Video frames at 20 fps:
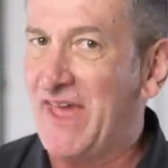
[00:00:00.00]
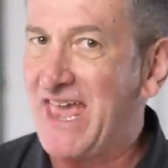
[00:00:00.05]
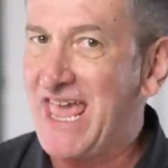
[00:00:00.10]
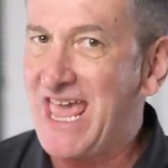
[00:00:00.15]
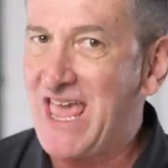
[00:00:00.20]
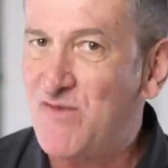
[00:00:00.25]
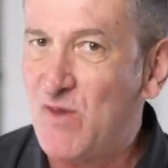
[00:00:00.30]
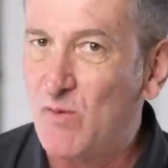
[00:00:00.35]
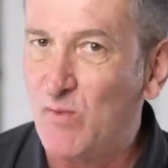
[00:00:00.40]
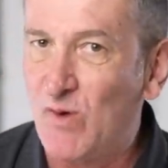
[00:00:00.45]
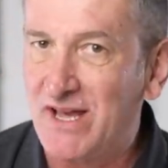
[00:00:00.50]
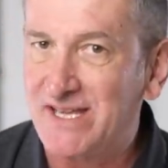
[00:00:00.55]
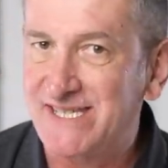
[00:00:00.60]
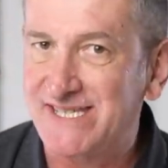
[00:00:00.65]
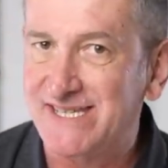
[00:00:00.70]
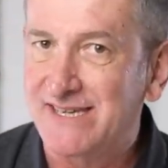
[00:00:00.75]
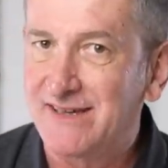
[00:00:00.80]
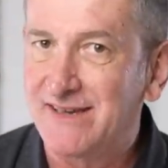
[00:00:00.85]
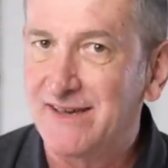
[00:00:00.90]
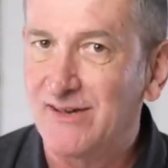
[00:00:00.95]

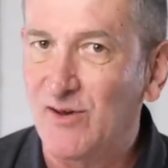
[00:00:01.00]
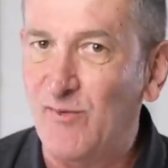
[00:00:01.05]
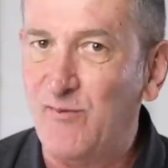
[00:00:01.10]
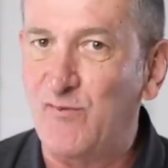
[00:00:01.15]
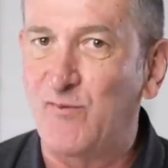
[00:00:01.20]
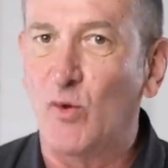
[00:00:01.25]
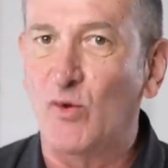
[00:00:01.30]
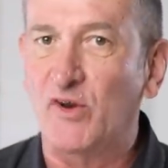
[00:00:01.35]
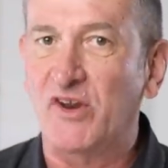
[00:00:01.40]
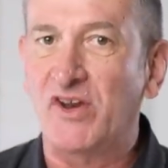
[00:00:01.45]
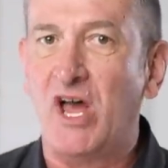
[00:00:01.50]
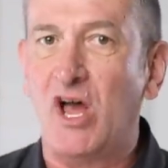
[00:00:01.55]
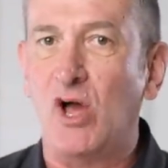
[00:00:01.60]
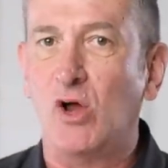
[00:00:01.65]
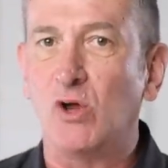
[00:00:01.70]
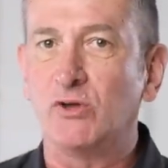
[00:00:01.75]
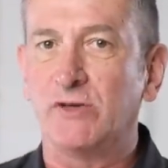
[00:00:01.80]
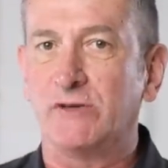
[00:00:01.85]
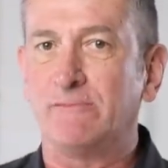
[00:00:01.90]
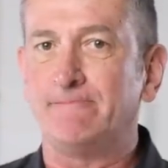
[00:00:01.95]
heavyweights of Ford and
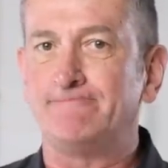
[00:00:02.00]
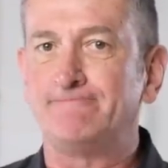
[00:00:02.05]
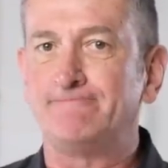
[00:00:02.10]
Holden.